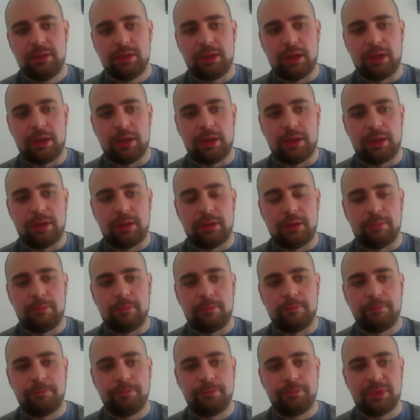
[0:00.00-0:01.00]

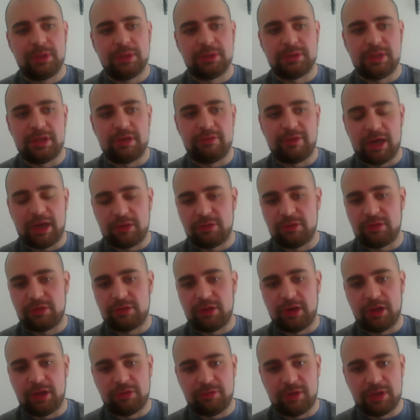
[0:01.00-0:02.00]
um, their
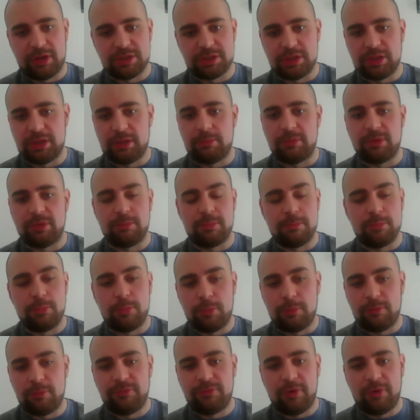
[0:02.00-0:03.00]
exercise regimes are
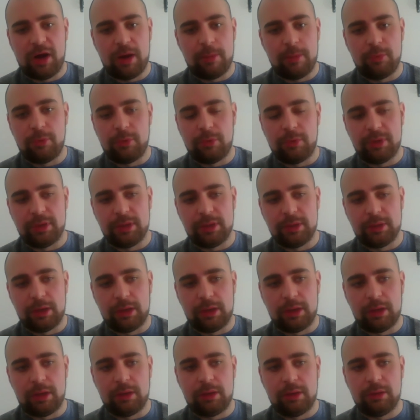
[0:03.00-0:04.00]
far more
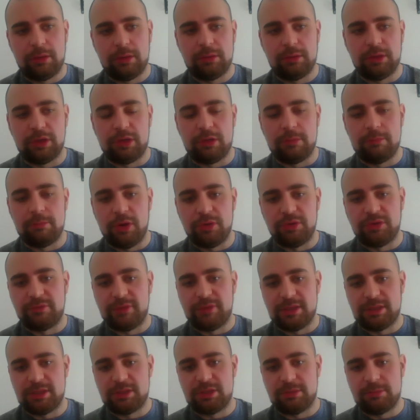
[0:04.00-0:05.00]
uh, you know
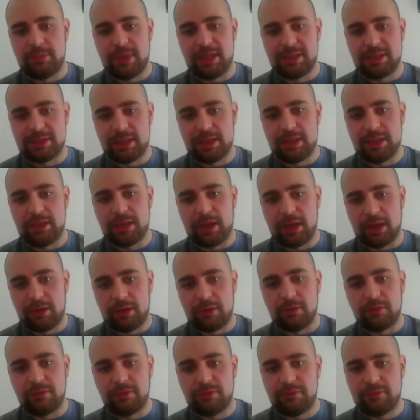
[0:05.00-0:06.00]
motivated to maintain their
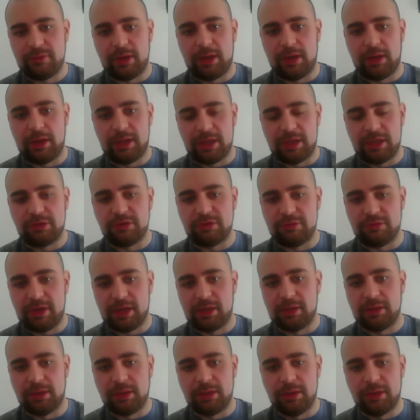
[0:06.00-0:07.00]
health and eat
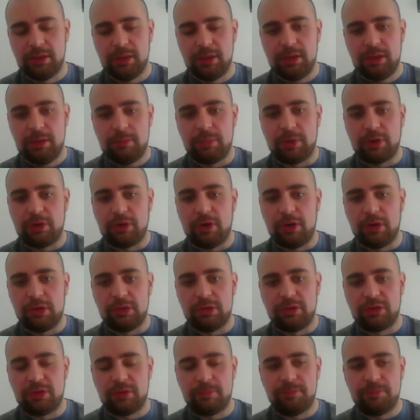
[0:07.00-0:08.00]
correctly
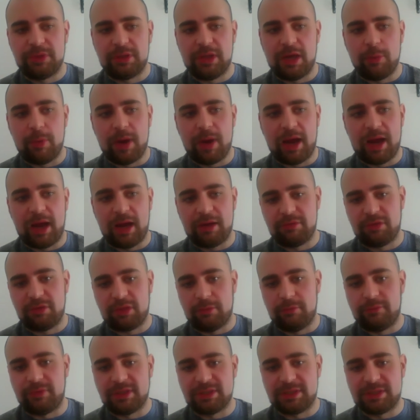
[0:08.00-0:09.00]
because they will have
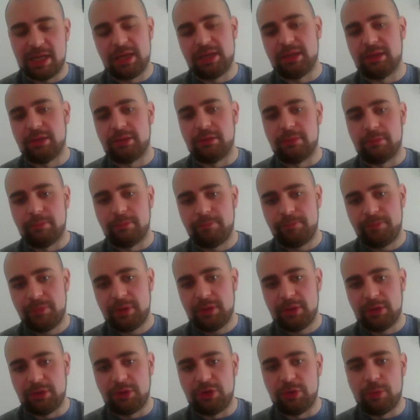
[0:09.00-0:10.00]
something telling them
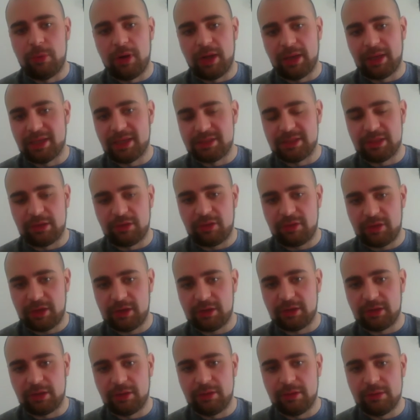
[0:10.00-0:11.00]
you are getting
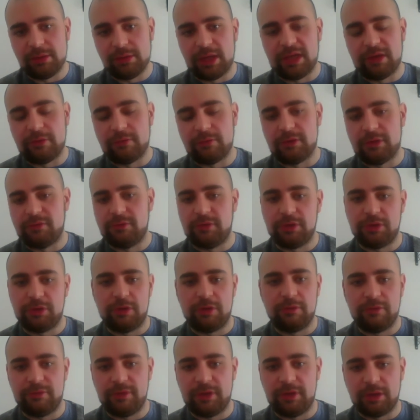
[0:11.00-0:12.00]
thicker even if you
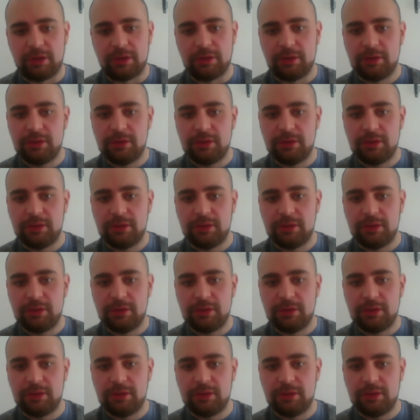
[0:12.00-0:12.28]
don't feel it